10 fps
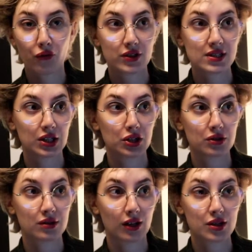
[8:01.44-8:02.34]
if it's a
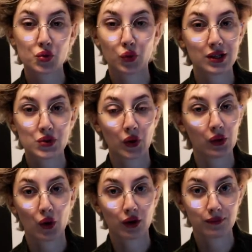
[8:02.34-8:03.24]
good like
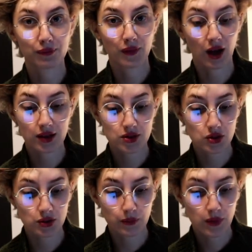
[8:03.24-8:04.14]
2021
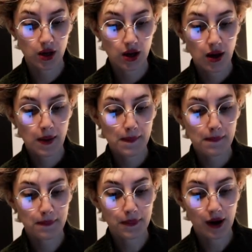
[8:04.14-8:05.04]
costume,
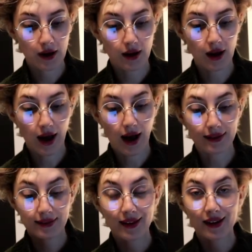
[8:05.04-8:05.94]
but I
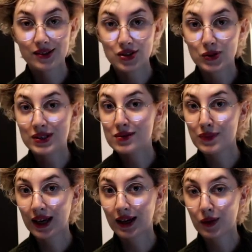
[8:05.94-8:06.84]
think I can do this
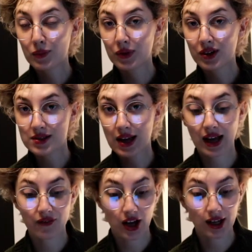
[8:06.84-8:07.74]
makeup because I
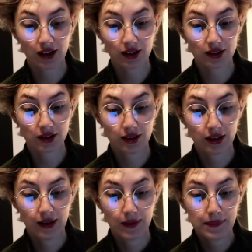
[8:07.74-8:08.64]
have eyeliner
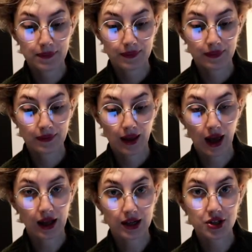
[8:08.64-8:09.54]

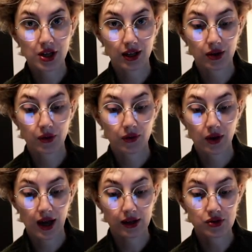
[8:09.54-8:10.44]
and eyeshadow.
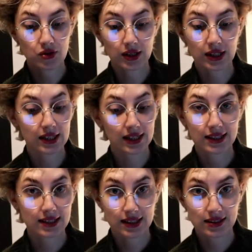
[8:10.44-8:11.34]
And do I need
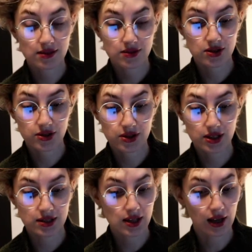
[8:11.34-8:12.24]
anything else to do
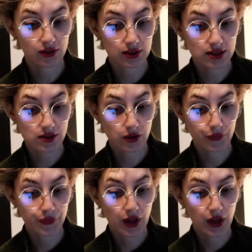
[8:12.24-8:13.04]
this? I don't think so.